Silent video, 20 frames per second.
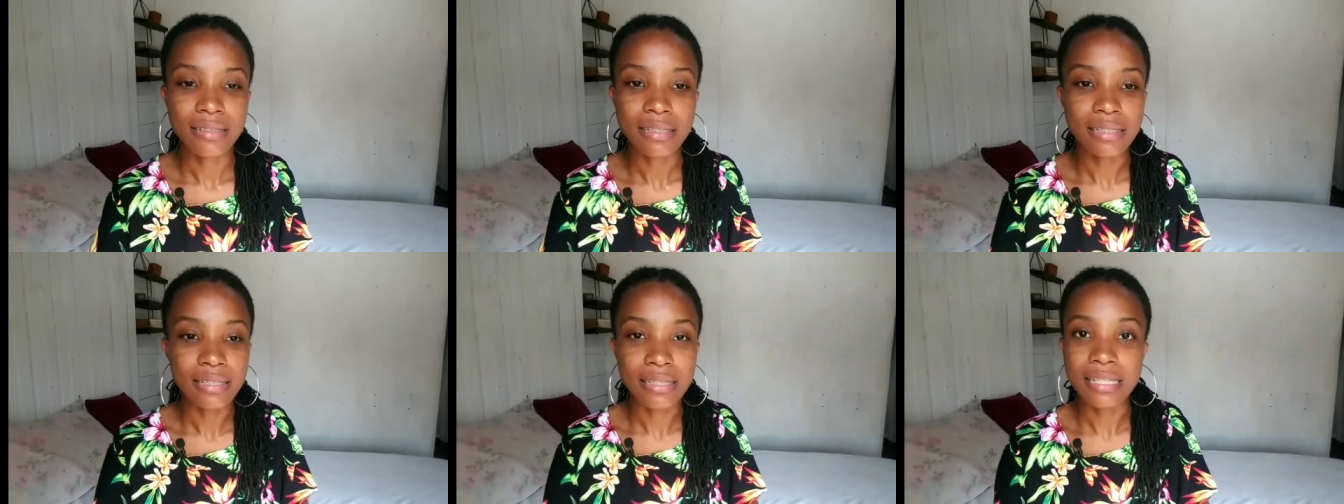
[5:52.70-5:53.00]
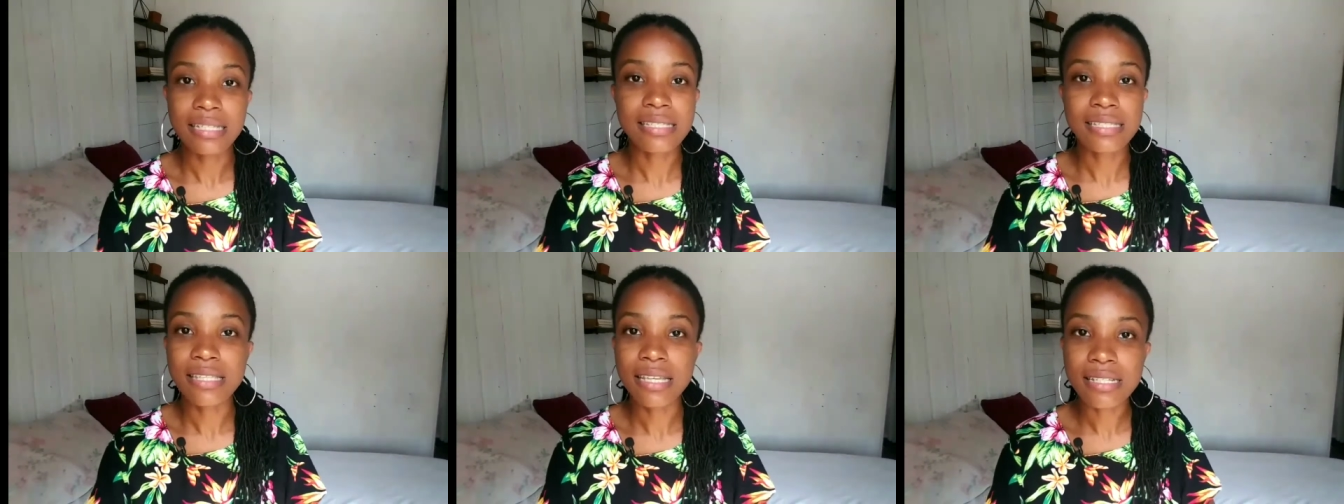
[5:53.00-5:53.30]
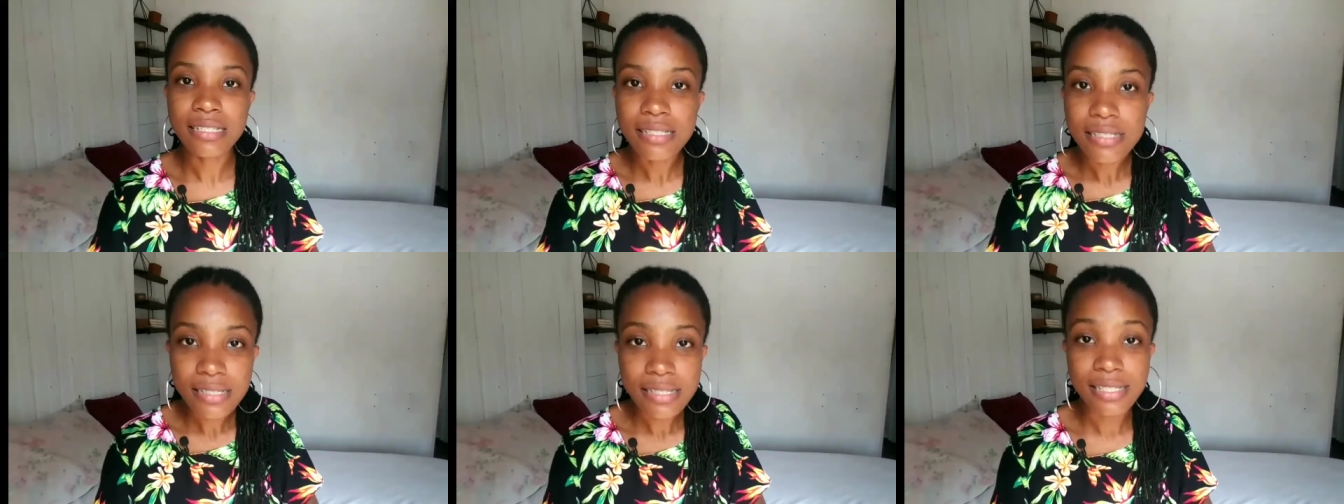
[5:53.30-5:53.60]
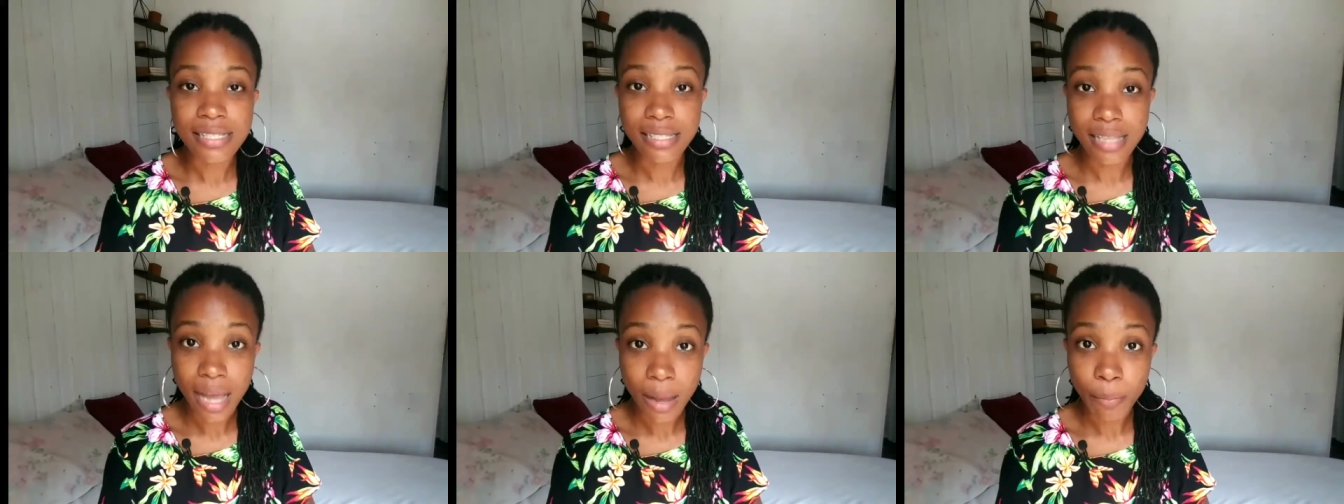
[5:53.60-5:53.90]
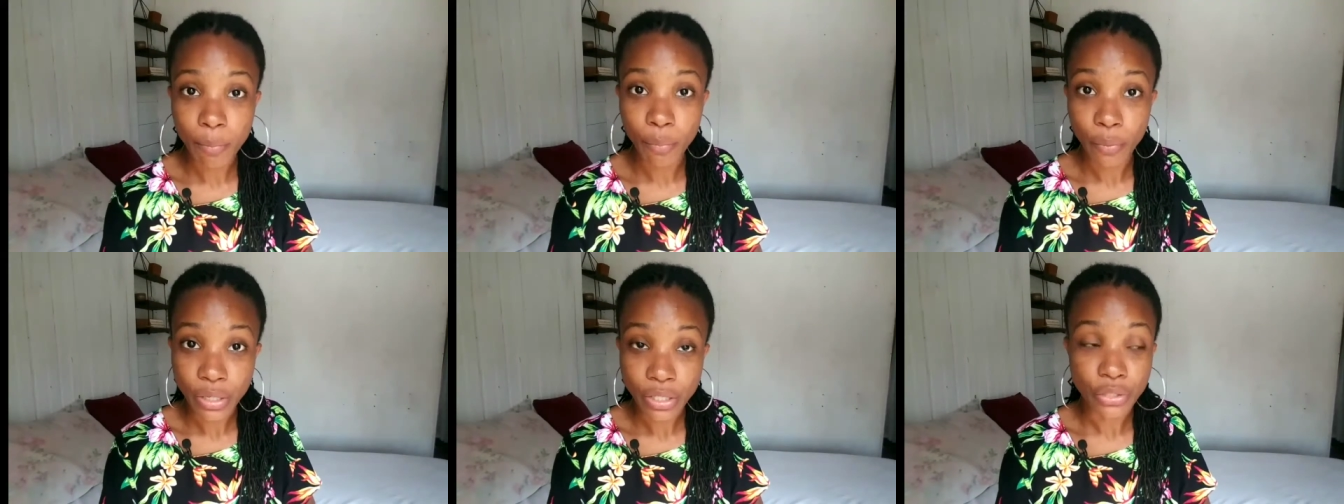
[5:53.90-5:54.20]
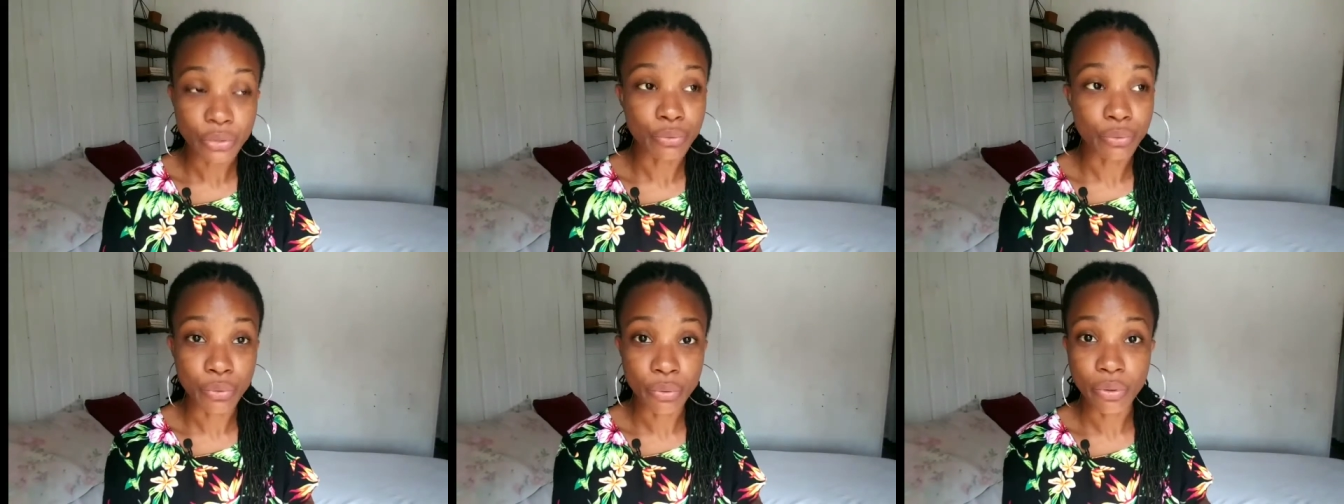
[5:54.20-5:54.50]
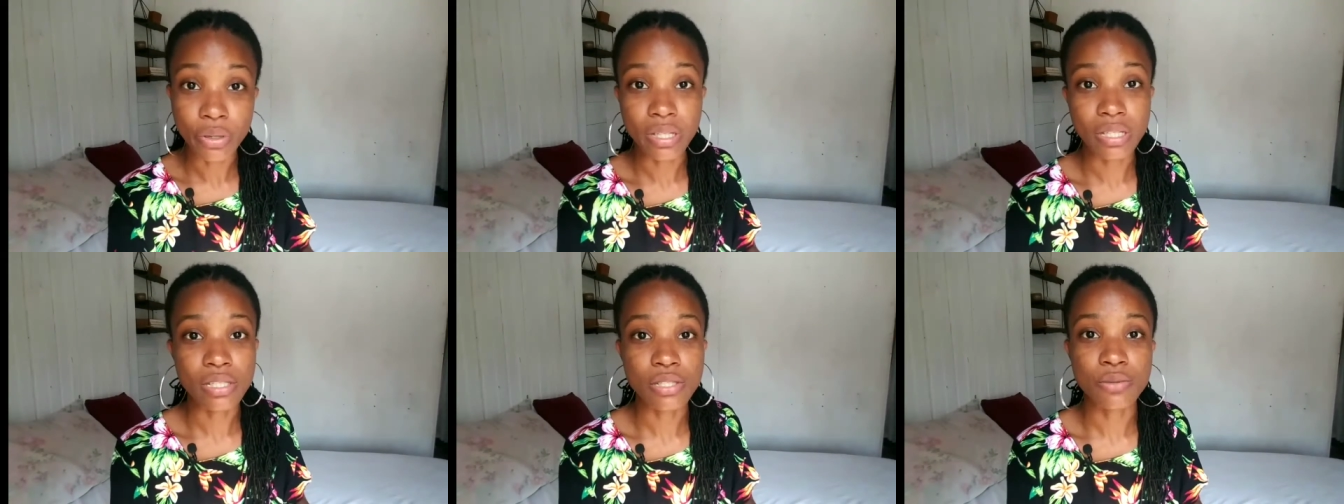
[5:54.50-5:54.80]
this doesn't stop when you
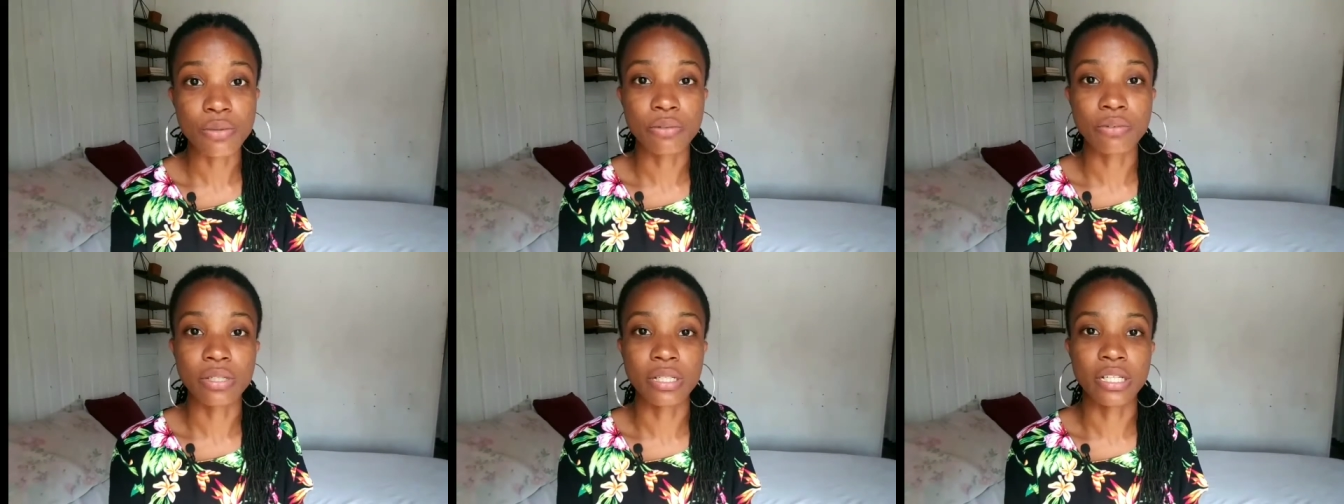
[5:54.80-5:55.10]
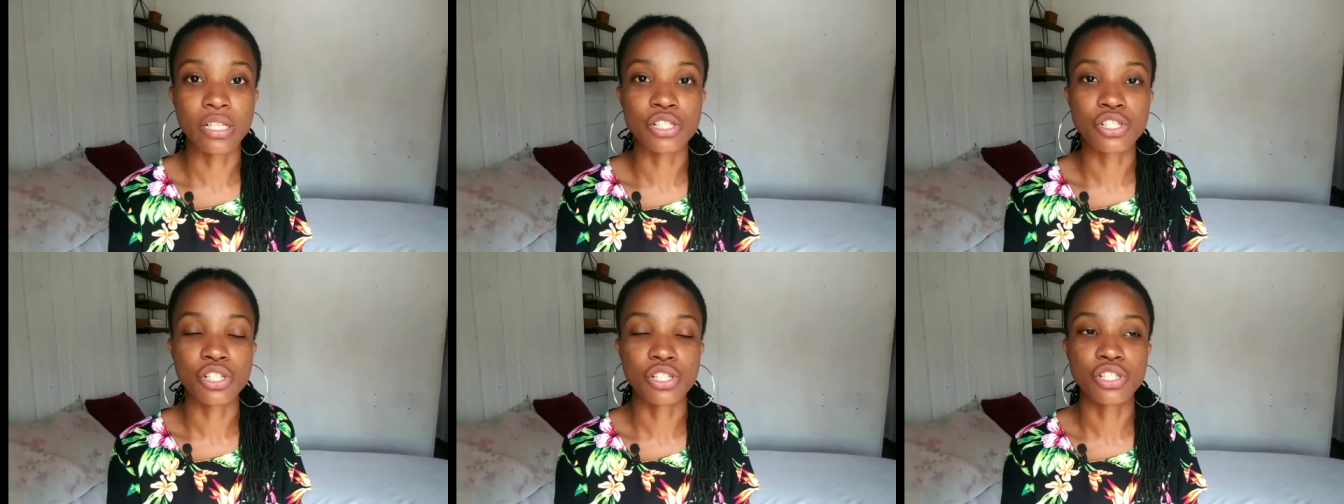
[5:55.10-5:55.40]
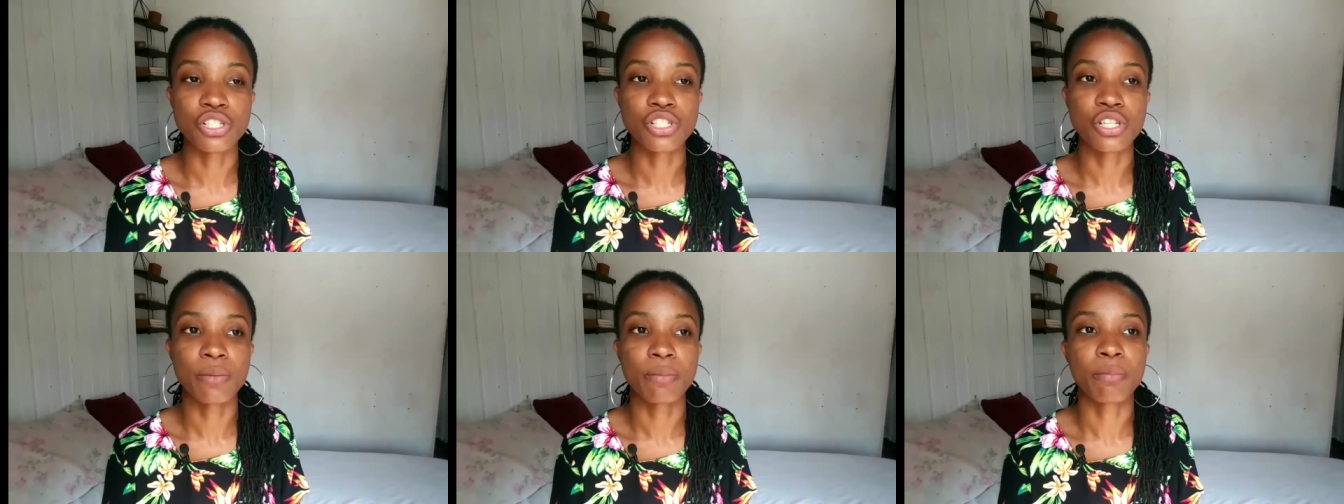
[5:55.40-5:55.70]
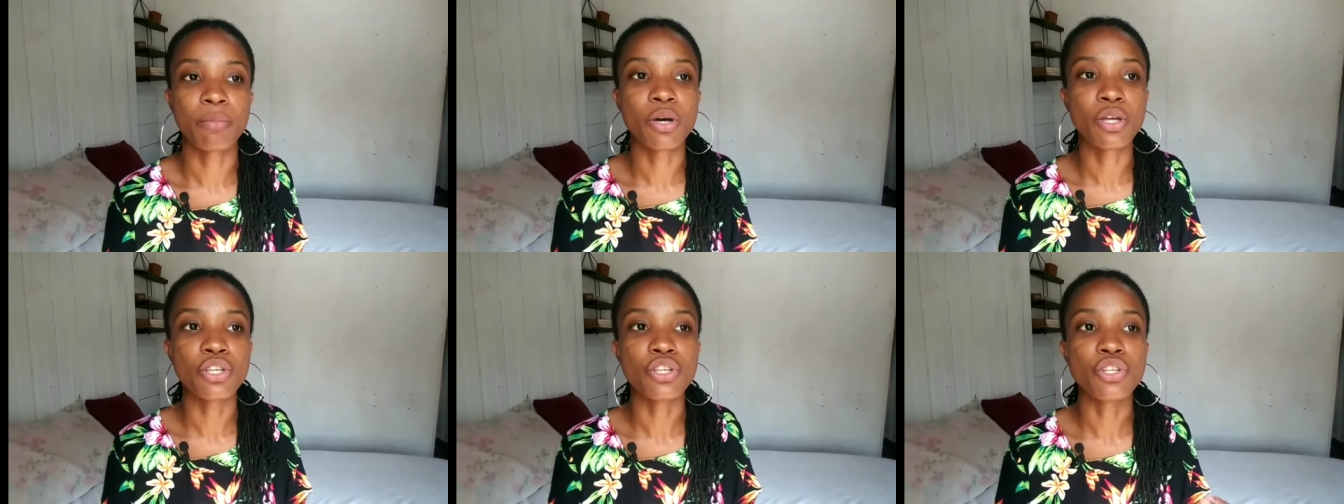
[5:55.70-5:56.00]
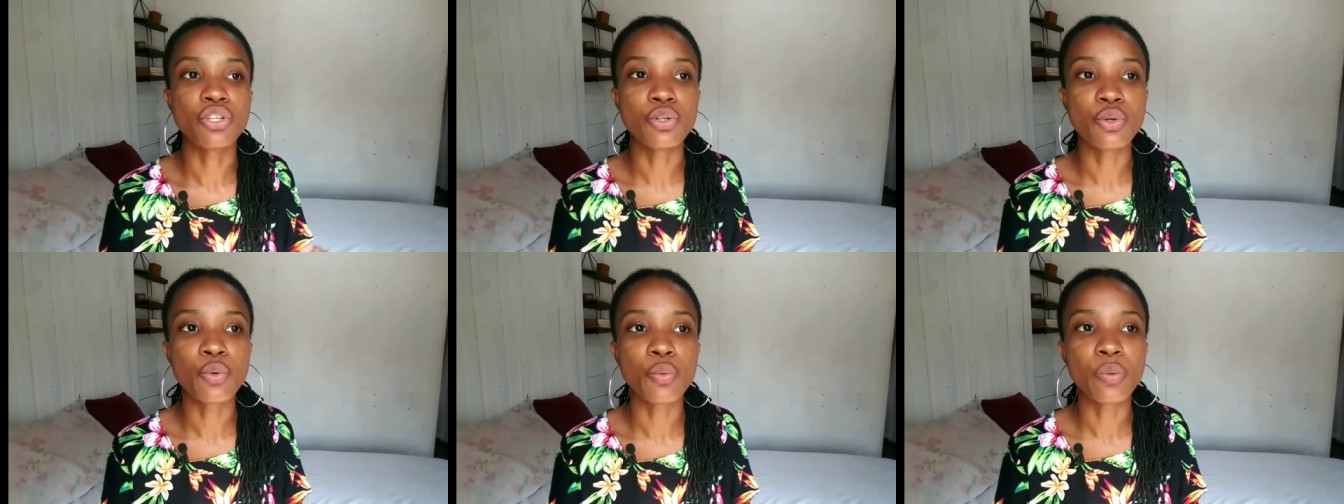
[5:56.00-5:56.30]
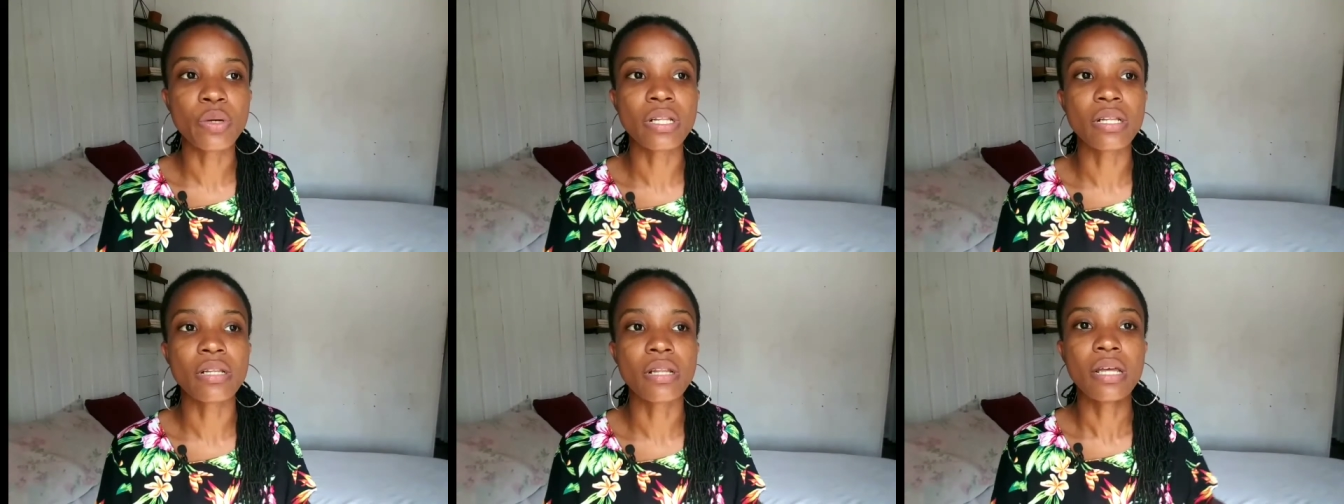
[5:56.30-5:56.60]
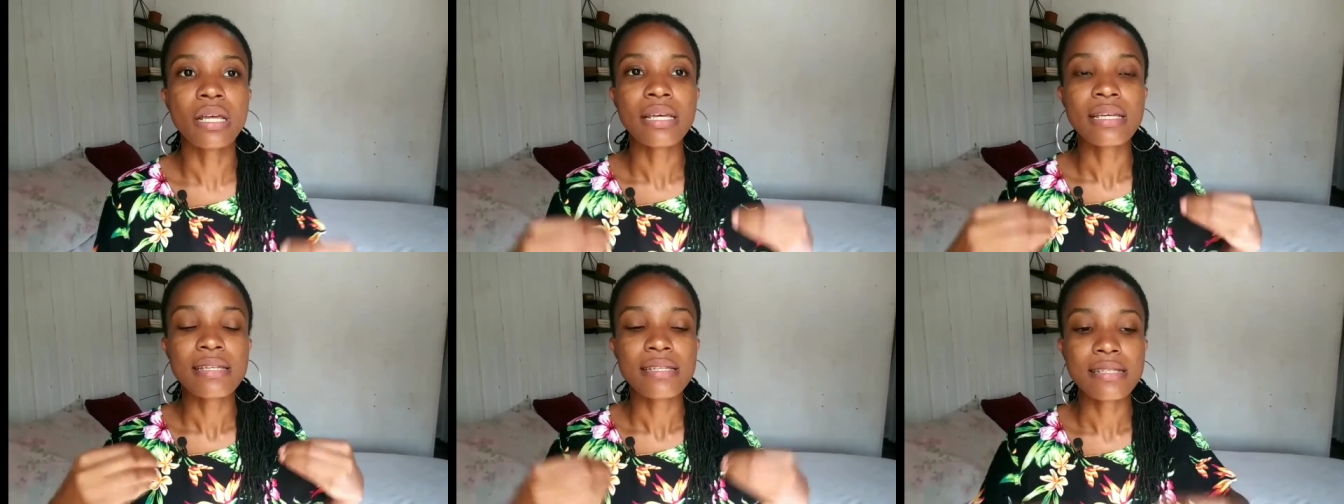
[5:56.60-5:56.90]
go into a relationship but you will